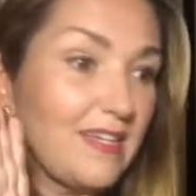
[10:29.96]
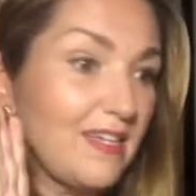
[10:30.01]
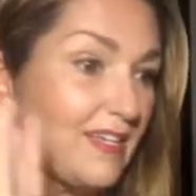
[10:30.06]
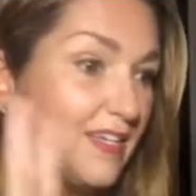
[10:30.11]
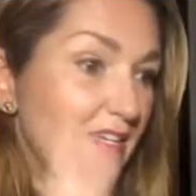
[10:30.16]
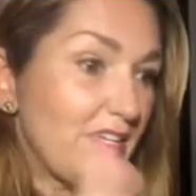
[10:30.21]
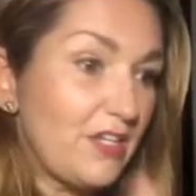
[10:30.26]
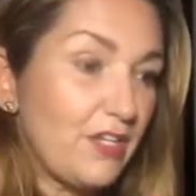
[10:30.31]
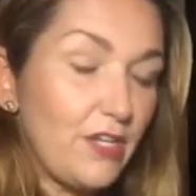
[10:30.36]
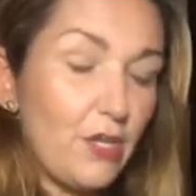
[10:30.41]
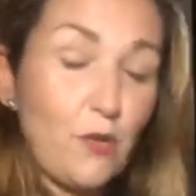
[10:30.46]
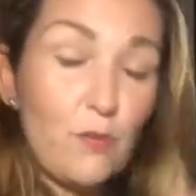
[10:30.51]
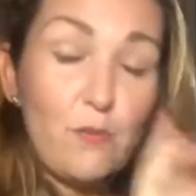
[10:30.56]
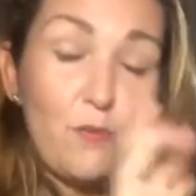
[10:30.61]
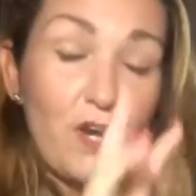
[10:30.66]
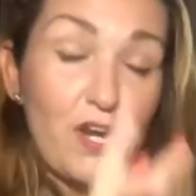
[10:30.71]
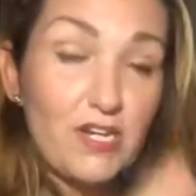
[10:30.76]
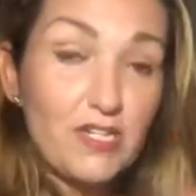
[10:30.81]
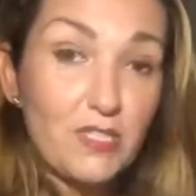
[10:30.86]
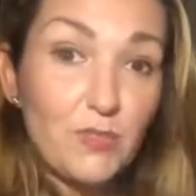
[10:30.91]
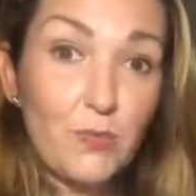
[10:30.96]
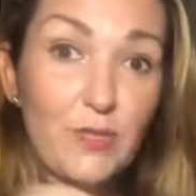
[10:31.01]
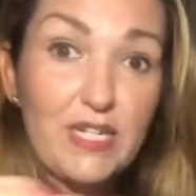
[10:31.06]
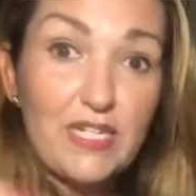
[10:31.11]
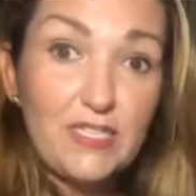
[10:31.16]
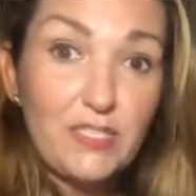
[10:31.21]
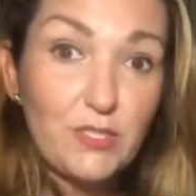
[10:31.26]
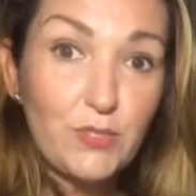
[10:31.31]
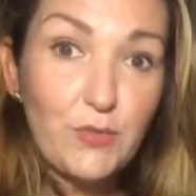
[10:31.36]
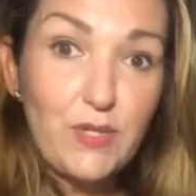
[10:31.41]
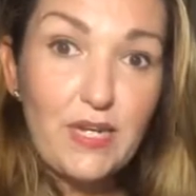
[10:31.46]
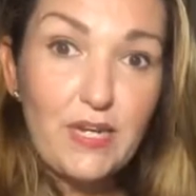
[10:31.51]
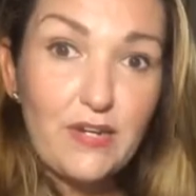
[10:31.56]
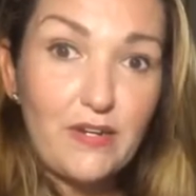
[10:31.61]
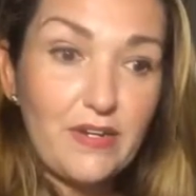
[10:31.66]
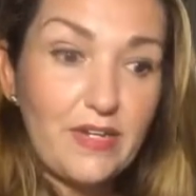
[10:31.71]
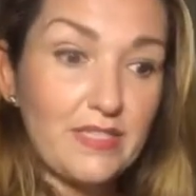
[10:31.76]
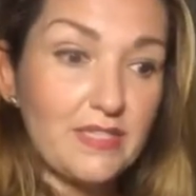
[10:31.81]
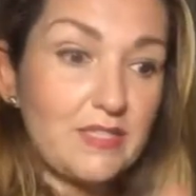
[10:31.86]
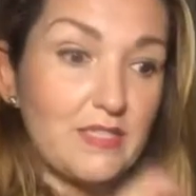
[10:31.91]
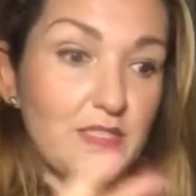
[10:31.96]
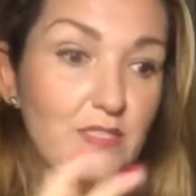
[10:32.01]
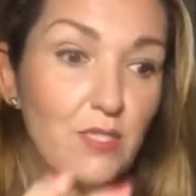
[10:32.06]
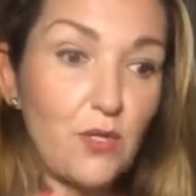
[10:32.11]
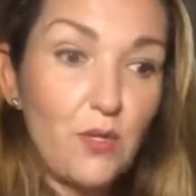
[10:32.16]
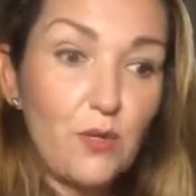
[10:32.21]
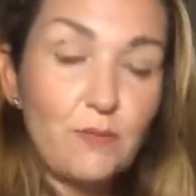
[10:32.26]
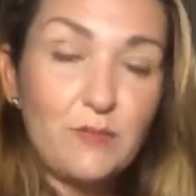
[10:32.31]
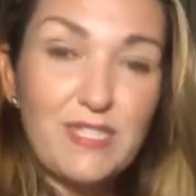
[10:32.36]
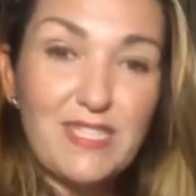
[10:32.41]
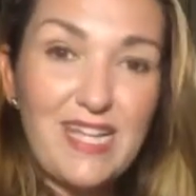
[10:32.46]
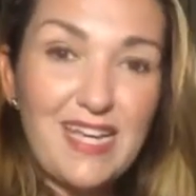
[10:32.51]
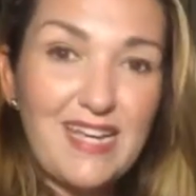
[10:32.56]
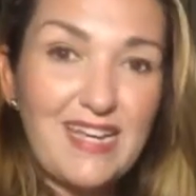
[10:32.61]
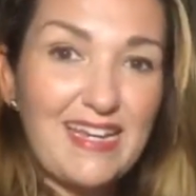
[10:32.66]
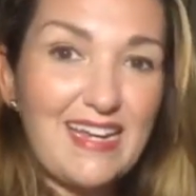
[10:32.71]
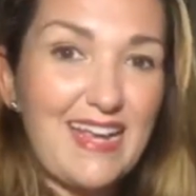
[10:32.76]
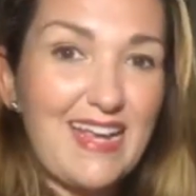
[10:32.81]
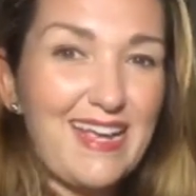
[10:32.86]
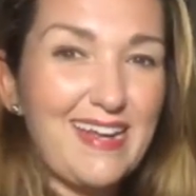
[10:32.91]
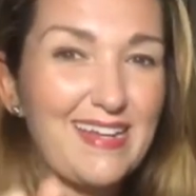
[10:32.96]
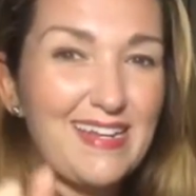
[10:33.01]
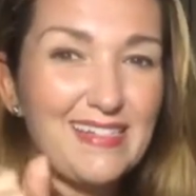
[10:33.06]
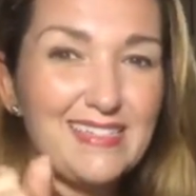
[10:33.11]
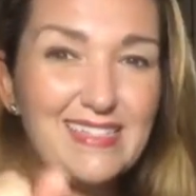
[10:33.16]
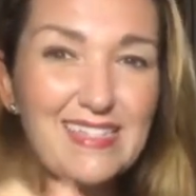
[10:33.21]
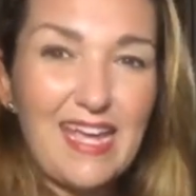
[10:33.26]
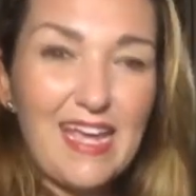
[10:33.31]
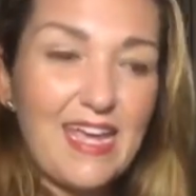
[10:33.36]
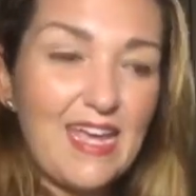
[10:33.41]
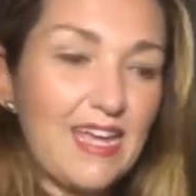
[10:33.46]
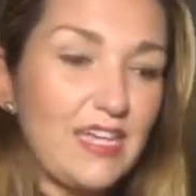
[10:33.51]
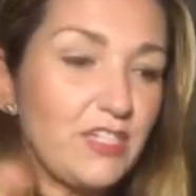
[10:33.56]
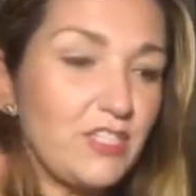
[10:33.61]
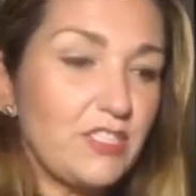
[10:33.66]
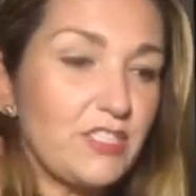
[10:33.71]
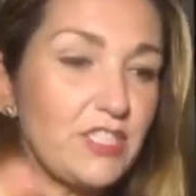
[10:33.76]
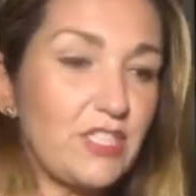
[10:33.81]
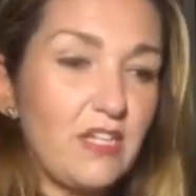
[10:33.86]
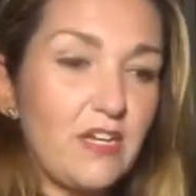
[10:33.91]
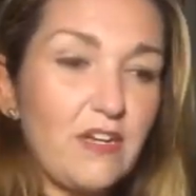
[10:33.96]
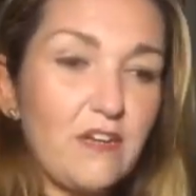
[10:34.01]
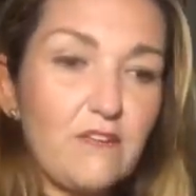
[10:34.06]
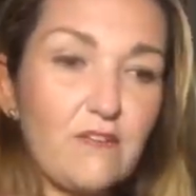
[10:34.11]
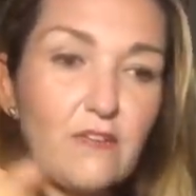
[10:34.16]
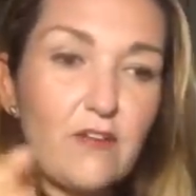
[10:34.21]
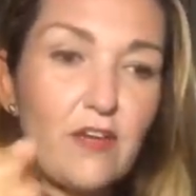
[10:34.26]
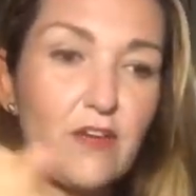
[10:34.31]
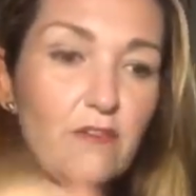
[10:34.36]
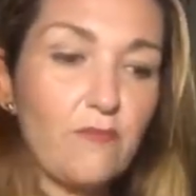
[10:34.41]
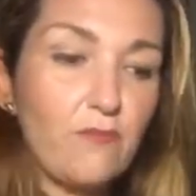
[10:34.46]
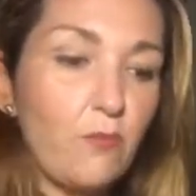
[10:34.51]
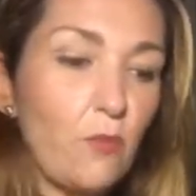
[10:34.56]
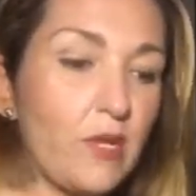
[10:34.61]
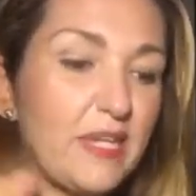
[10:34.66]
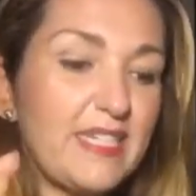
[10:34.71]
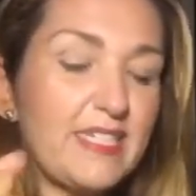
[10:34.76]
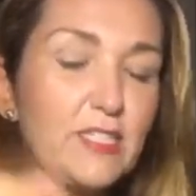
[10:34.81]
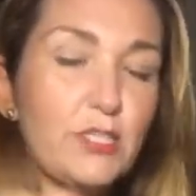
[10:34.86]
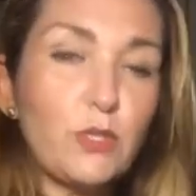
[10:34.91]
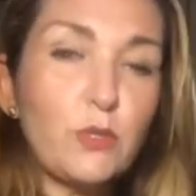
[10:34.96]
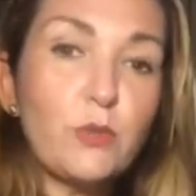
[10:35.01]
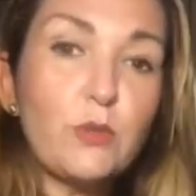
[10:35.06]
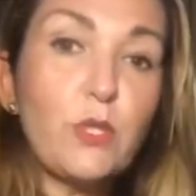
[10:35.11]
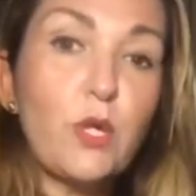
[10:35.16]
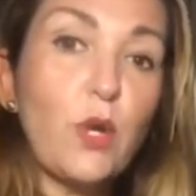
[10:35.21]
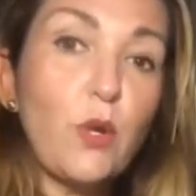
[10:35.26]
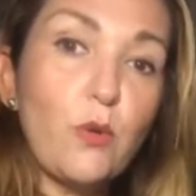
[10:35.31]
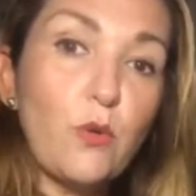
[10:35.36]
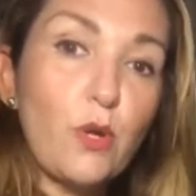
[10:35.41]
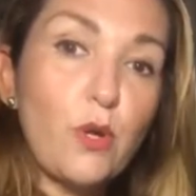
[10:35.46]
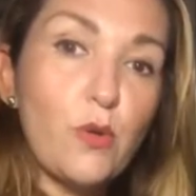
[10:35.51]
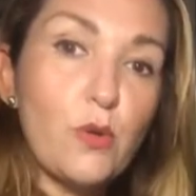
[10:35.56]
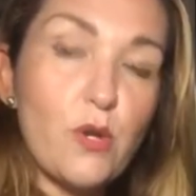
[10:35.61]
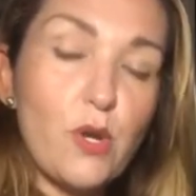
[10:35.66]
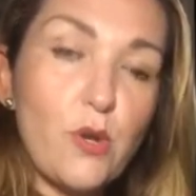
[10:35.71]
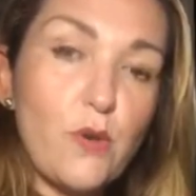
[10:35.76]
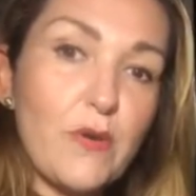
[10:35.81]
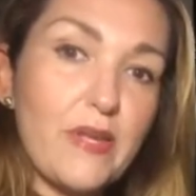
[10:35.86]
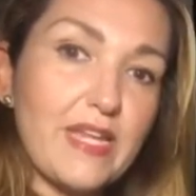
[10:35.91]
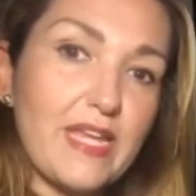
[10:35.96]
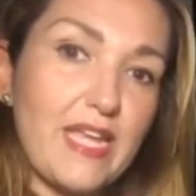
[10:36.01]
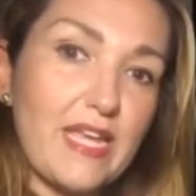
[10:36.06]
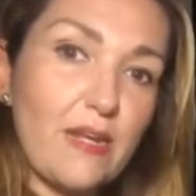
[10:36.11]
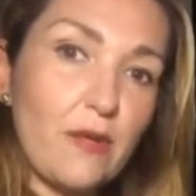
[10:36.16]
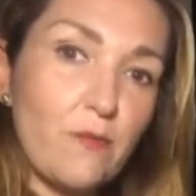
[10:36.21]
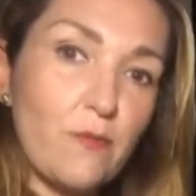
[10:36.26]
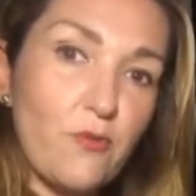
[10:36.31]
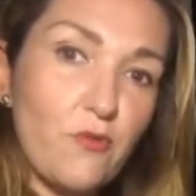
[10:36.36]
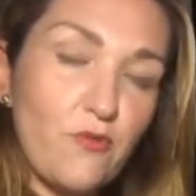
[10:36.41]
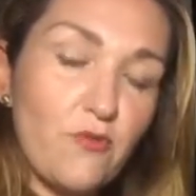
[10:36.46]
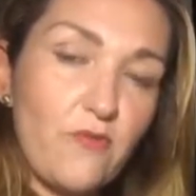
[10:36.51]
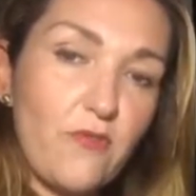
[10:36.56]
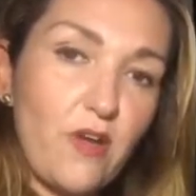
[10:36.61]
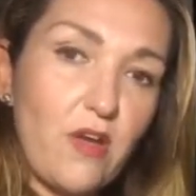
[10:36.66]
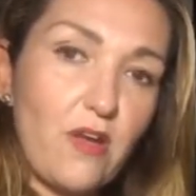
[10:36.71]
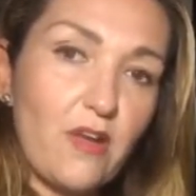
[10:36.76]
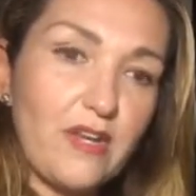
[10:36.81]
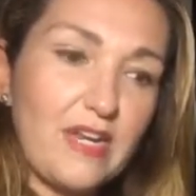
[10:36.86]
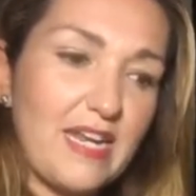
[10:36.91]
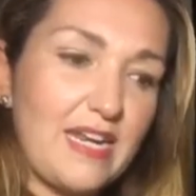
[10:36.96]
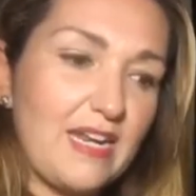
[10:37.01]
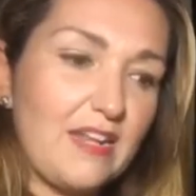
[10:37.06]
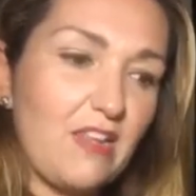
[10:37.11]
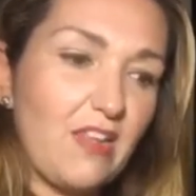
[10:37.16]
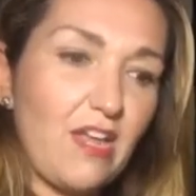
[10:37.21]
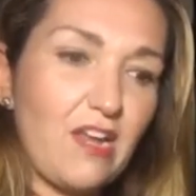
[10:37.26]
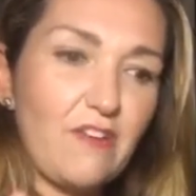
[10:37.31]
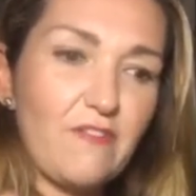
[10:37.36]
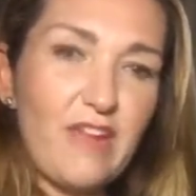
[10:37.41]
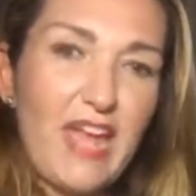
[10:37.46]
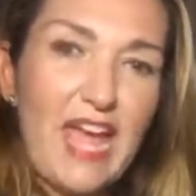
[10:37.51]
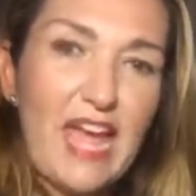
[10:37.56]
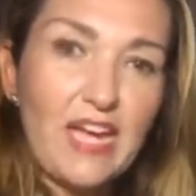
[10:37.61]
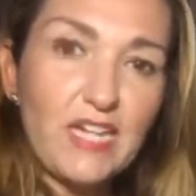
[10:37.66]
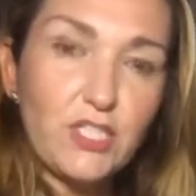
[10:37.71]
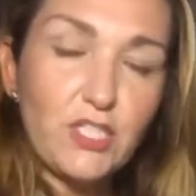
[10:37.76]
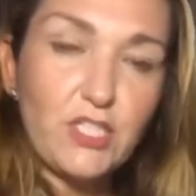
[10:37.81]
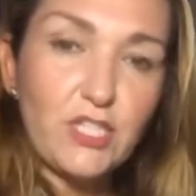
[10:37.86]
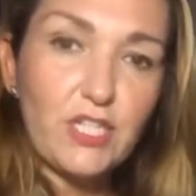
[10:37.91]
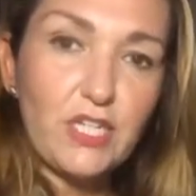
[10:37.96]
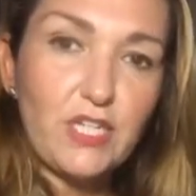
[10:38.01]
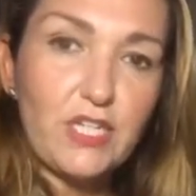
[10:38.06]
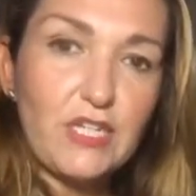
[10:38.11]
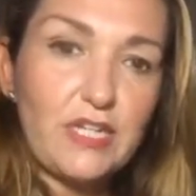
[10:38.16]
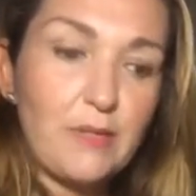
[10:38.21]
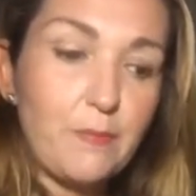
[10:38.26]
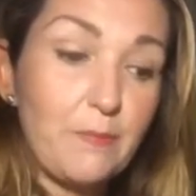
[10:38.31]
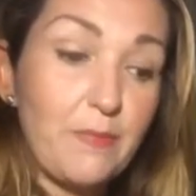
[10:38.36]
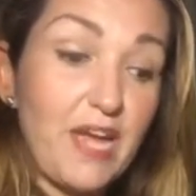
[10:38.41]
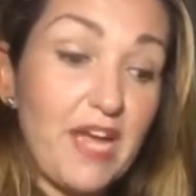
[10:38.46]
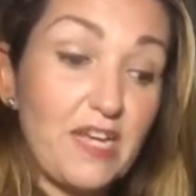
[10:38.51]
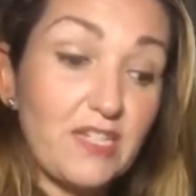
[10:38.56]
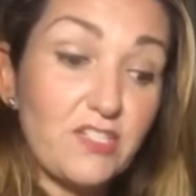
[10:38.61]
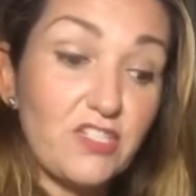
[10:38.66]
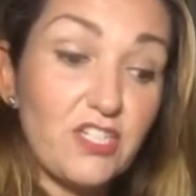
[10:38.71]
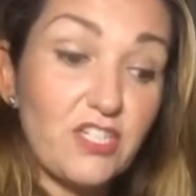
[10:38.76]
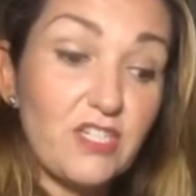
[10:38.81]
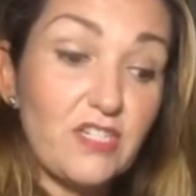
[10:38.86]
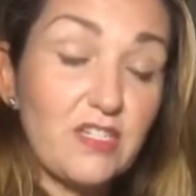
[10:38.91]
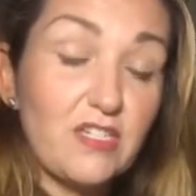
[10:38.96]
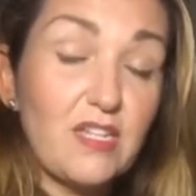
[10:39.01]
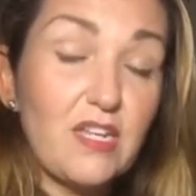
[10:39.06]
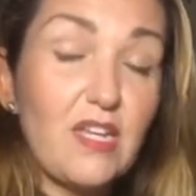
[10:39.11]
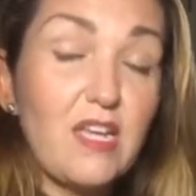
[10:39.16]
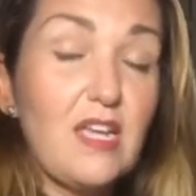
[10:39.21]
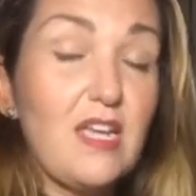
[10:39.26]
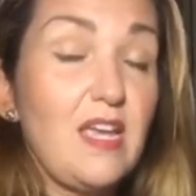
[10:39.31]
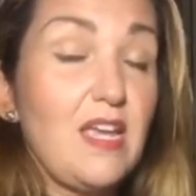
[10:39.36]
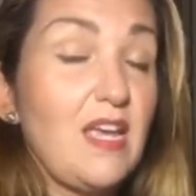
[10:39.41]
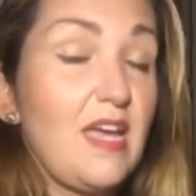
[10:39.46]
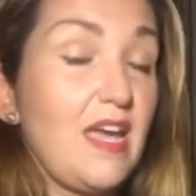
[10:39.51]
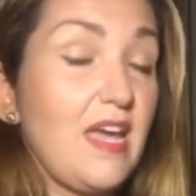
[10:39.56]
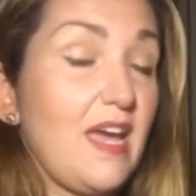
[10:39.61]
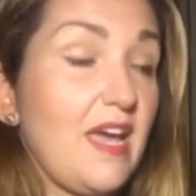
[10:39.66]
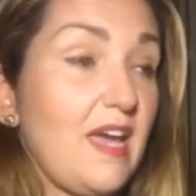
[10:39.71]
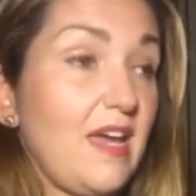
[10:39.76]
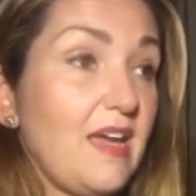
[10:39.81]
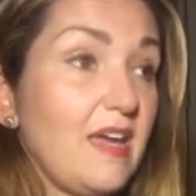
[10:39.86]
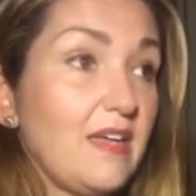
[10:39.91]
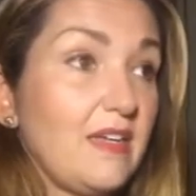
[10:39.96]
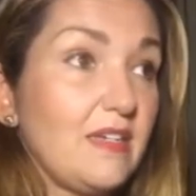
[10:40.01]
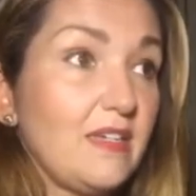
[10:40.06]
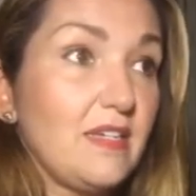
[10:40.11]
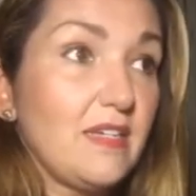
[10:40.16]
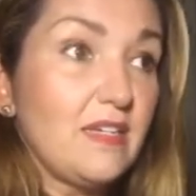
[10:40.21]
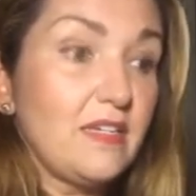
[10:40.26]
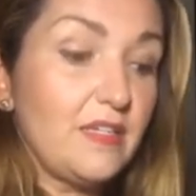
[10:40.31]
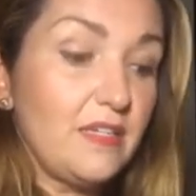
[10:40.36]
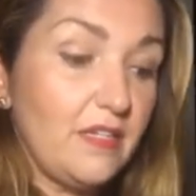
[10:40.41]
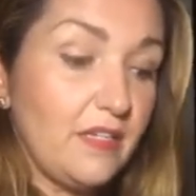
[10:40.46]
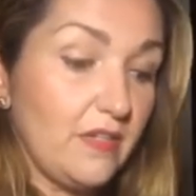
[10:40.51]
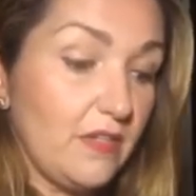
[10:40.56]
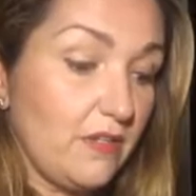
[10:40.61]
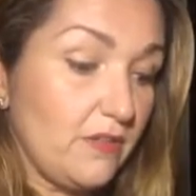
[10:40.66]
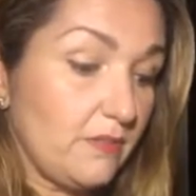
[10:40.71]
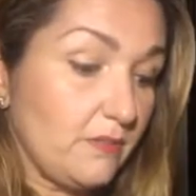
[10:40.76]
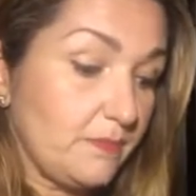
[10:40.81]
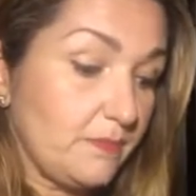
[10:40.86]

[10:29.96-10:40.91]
you know, Mars went into Aries, its home sign, and it's that energy of wanting to go, and get a move on, and a lot of action and passion. And, you know,